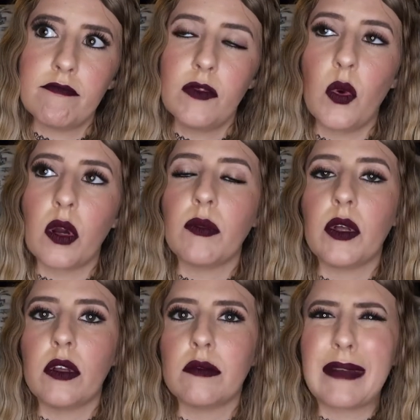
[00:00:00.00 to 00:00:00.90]

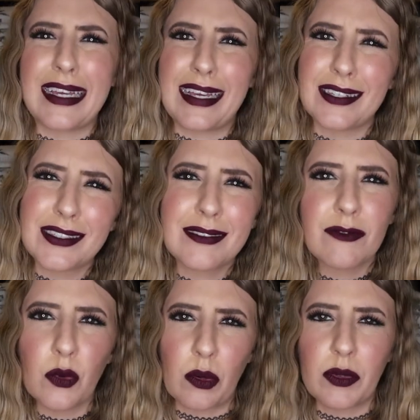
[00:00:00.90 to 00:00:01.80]
normal, I guess,
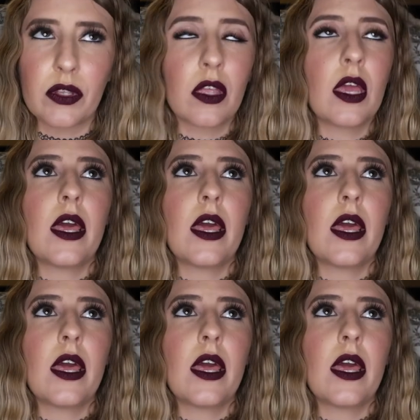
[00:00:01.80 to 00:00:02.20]
normal,